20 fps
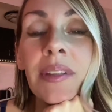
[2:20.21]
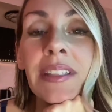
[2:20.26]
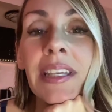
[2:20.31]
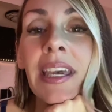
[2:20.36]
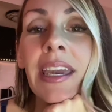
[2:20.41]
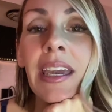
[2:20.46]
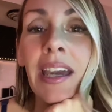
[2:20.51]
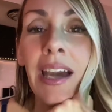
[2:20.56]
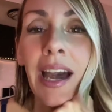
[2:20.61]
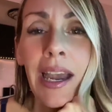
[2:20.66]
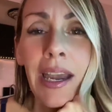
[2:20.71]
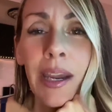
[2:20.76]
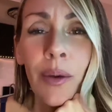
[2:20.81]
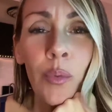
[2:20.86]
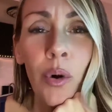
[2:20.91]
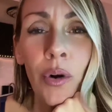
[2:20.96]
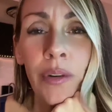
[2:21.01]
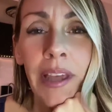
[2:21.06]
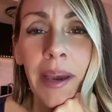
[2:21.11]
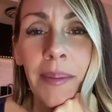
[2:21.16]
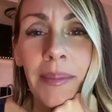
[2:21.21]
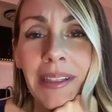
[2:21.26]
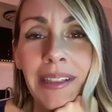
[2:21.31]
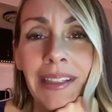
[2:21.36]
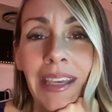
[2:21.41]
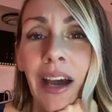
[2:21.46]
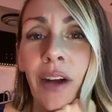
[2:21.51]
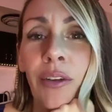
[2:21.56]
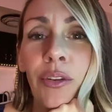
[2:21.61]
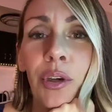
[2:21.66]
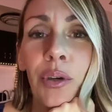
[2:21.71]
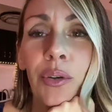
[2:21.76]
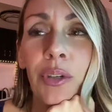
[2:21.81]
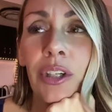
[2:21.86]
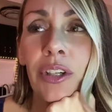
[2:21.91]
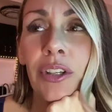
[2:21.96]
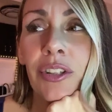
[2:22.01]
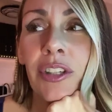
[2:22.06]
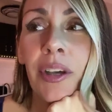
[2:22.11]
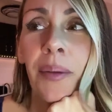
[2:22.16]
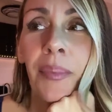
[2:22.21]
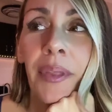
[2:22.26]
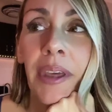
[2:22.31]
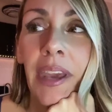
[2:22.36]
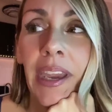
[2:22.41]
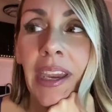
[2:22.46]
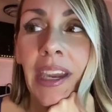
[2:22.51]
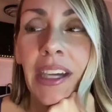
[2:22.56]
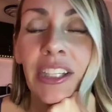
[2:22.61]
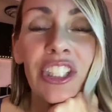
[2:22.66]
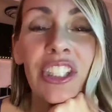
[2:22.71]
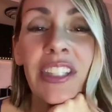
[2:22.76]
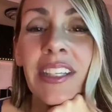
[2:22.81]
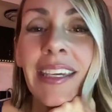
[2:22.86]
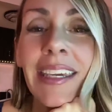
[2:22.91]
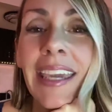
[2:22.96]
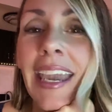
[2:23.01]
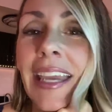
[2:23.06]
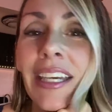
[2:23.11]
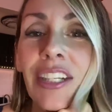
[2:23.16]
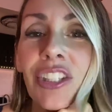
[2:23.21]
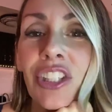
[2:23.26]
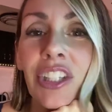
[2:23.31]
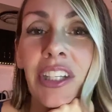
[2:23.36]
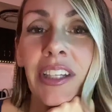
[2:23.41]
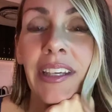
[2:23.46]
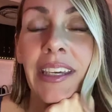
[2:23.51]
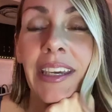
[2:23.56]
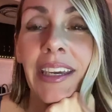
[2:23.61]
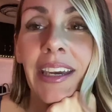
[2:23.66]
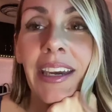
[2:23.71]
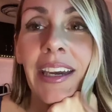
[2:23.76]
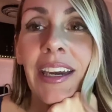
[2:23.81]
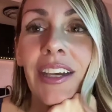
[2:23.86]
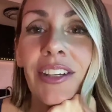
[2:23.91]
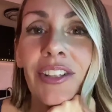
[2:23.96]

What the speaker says: It's like it won't let me download it or something. It just occasionally.